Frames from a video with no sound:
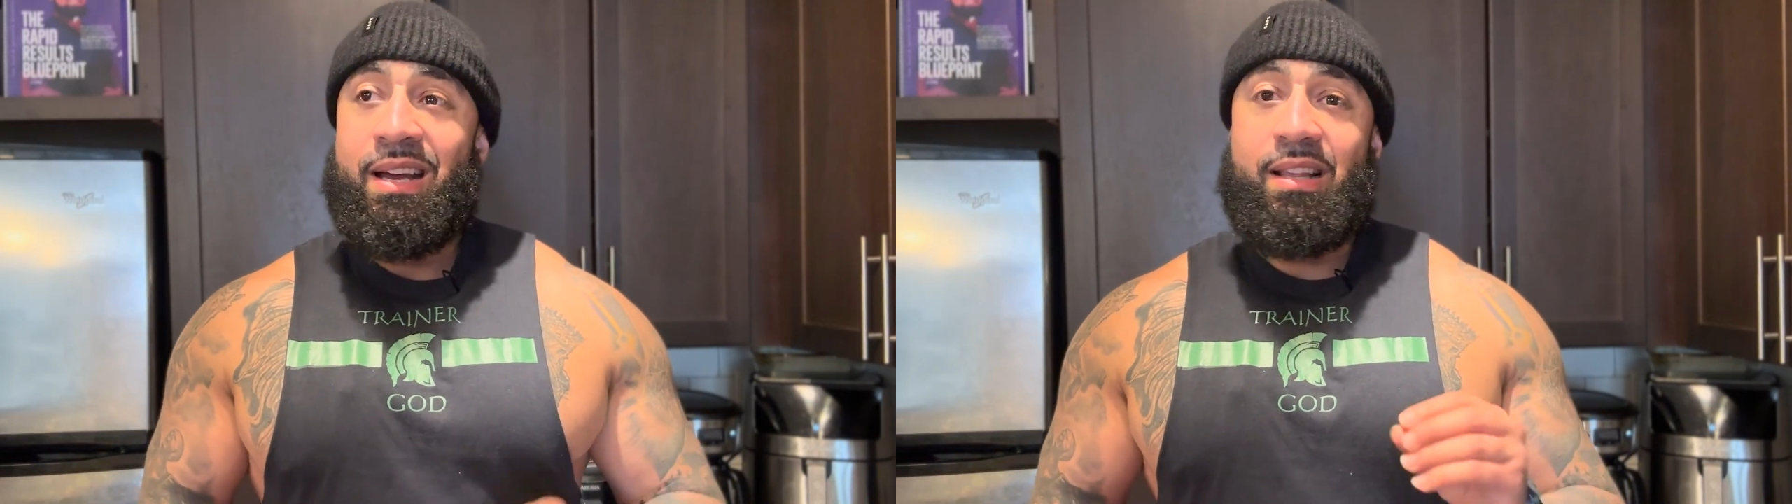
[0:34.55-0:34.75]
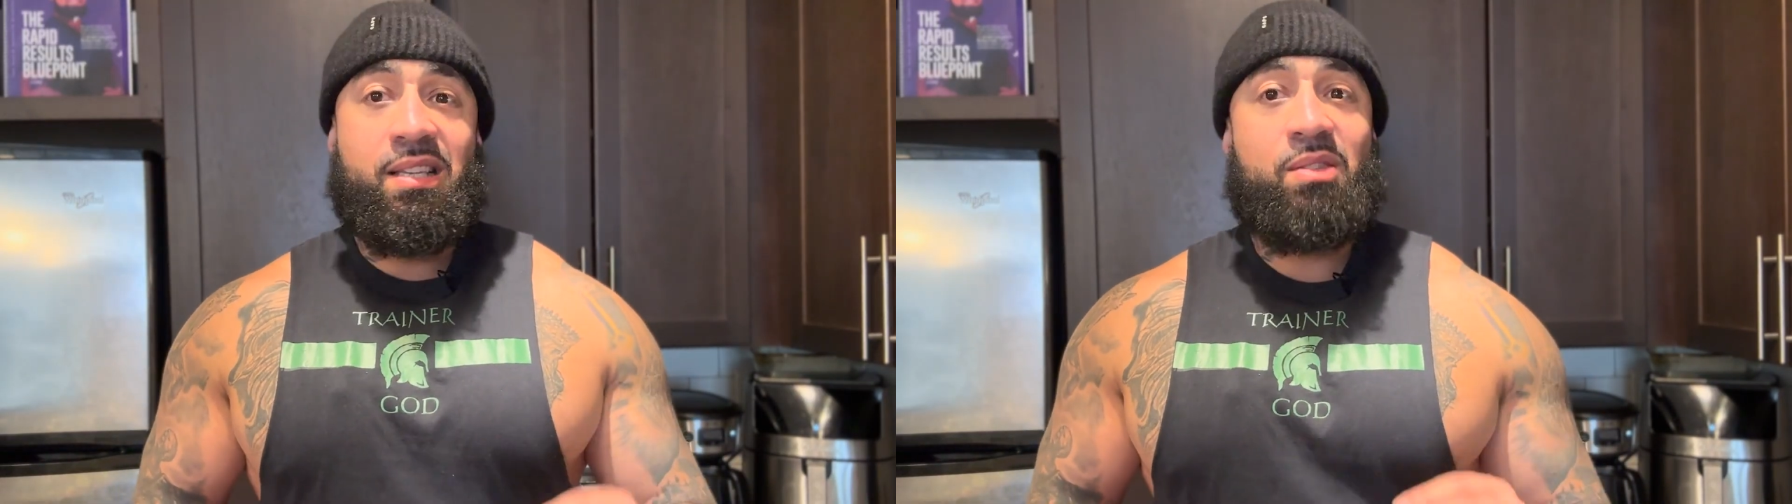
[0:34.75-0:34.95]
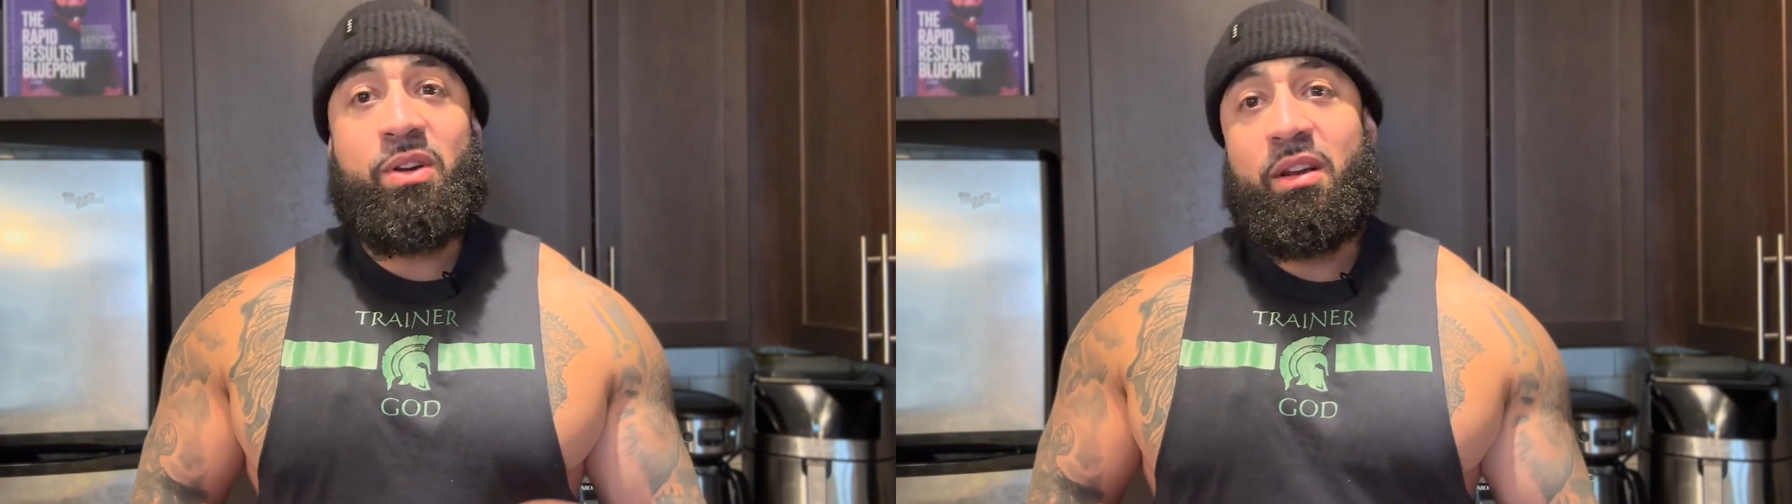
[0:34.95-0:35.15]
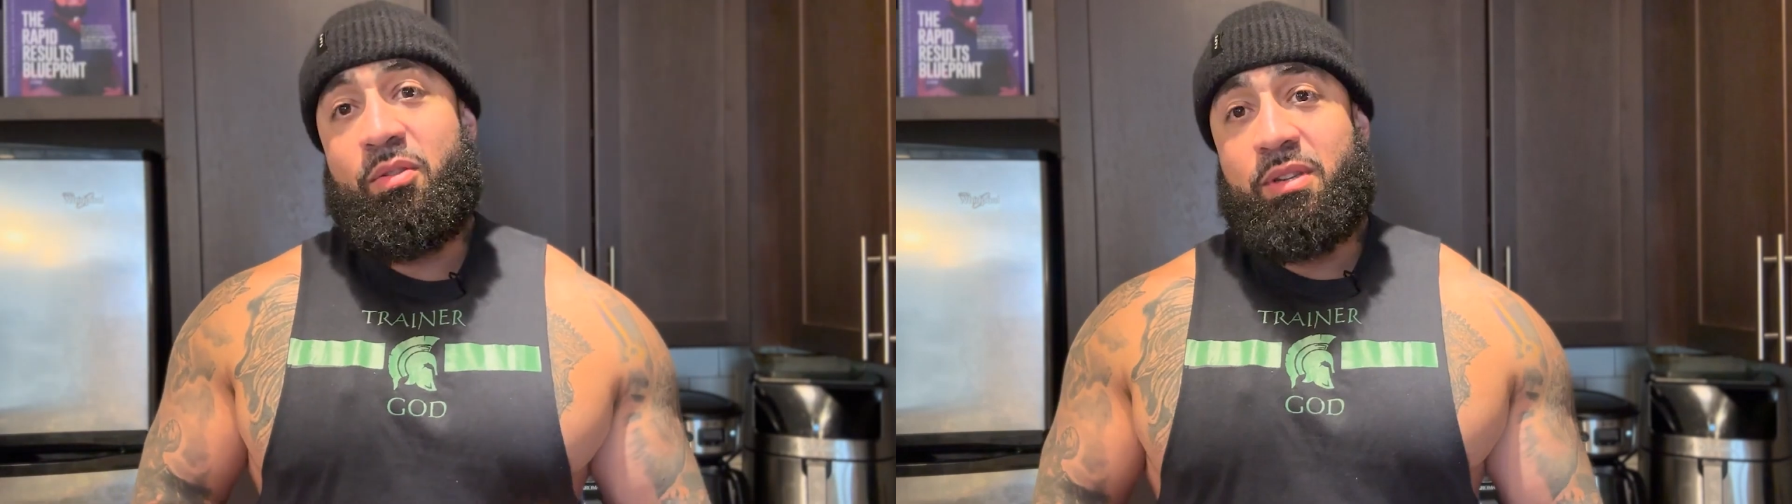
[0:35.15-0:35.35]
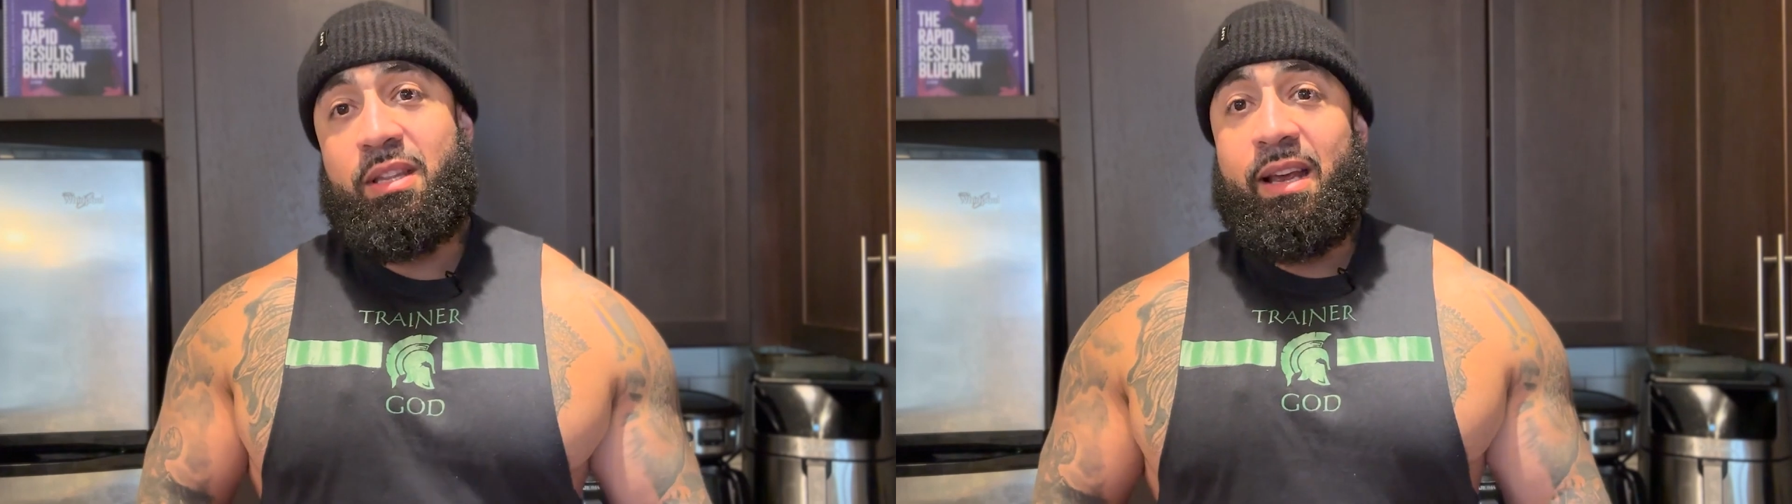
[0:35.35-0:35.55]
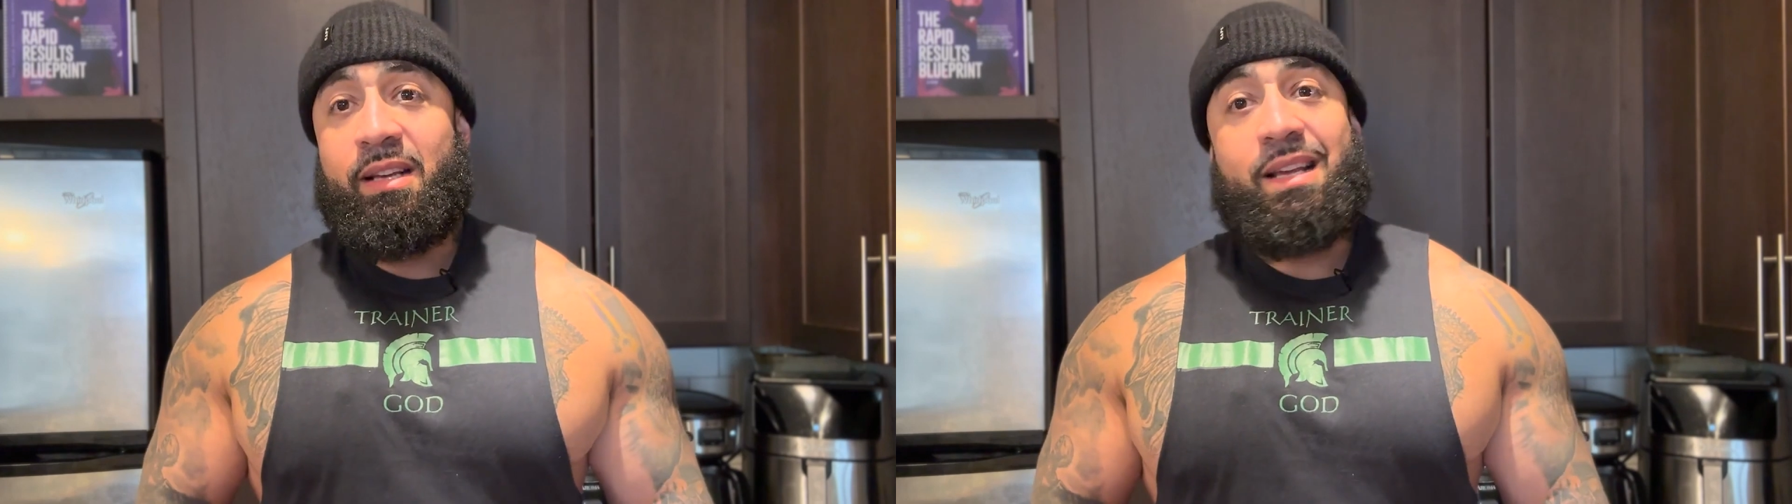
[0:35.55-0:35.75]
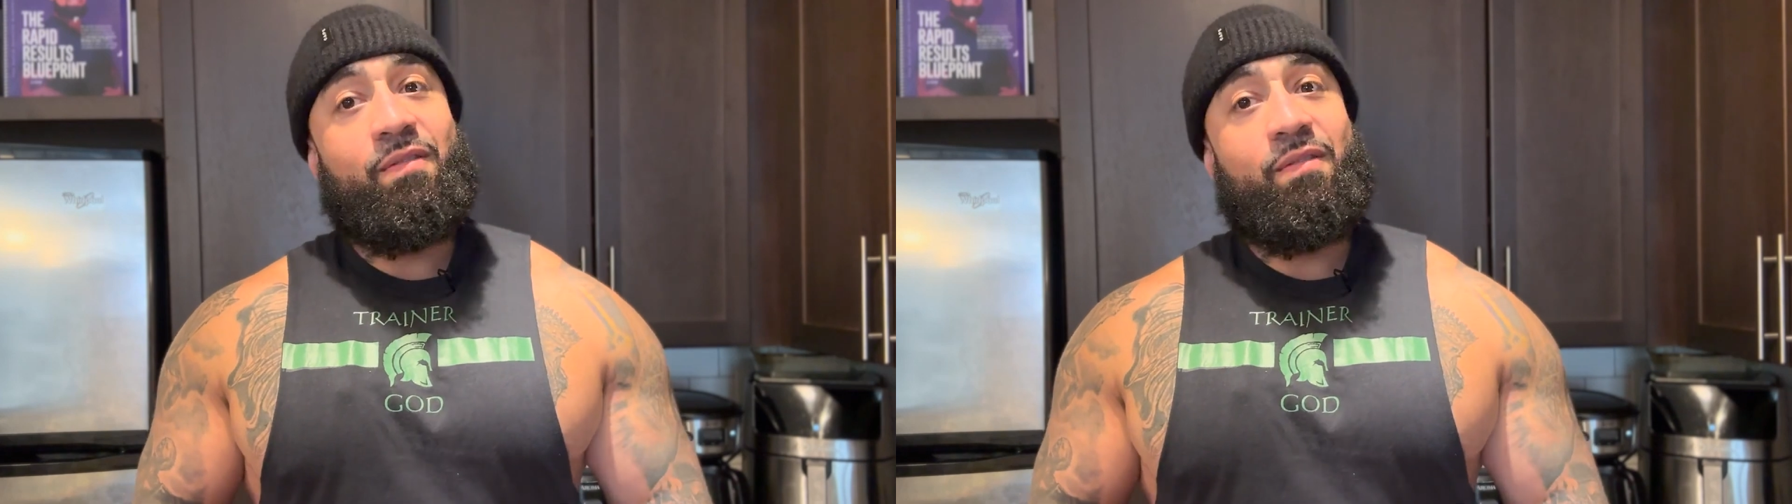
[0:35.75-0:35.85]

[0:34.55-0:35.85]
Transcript: this is one of those things that's